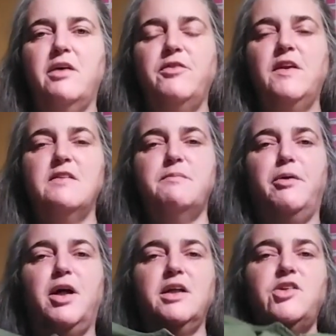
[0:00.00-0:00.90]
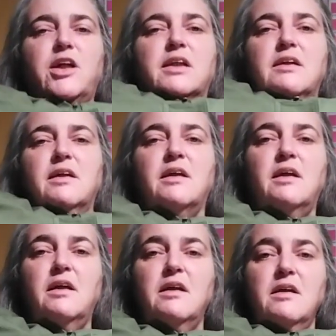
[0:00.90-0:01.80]
of this project.
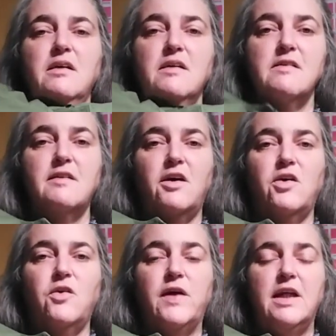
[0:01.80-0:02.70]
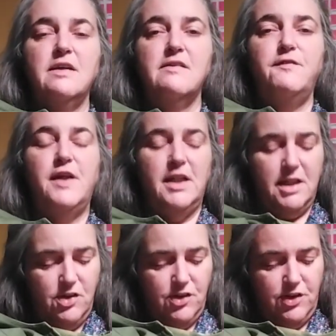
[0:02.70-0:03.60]
So it's
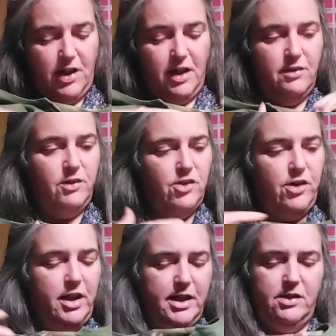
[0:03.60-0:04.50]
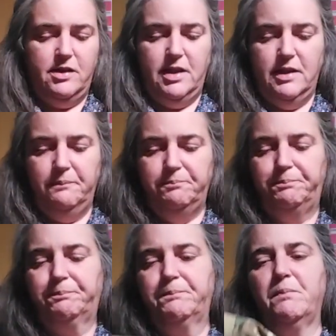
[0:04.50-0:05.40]
finished. I will try it on.
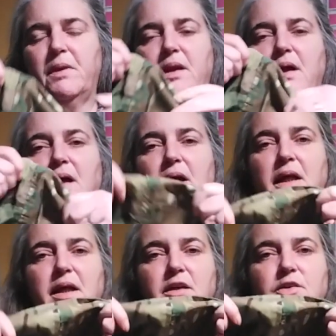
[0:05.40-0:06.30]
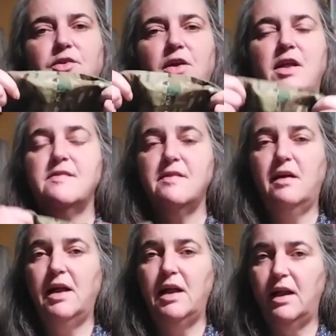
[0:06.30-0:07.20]
It's
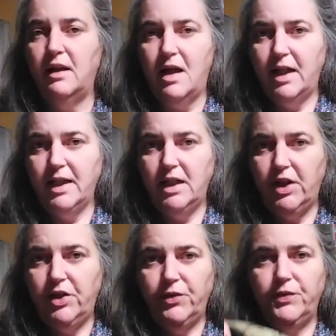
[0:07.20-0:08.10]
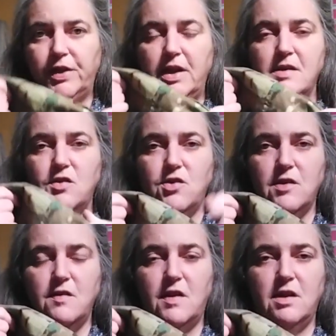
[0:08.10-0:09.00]
not a lined coat, it's
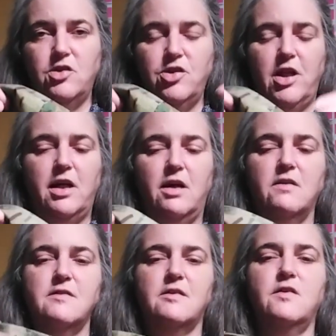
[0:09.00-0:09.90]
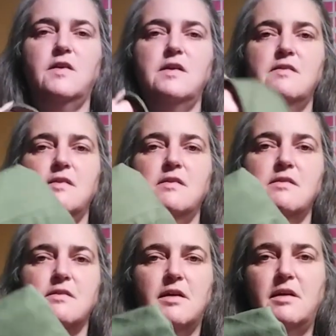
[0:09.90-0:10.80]
just a shell. So this is
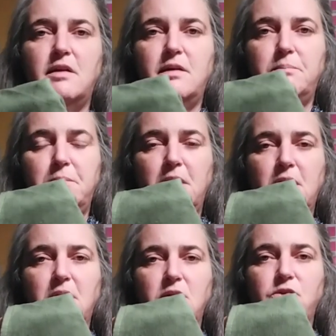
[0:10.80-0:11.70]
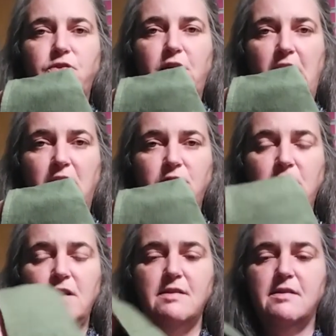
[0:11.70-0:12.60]
made of
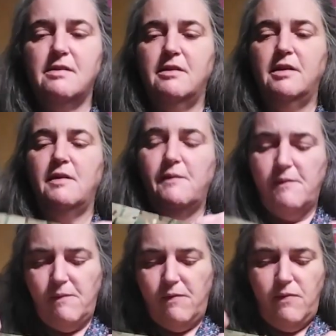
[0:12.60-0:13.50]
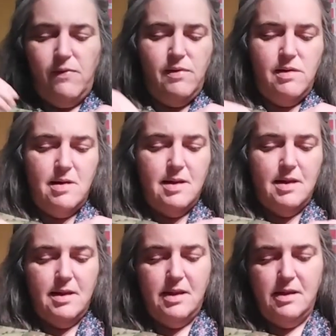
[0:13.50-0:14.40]
canvas.
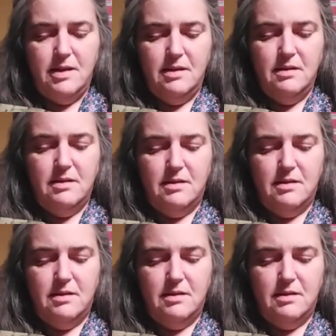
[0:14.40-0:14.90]
And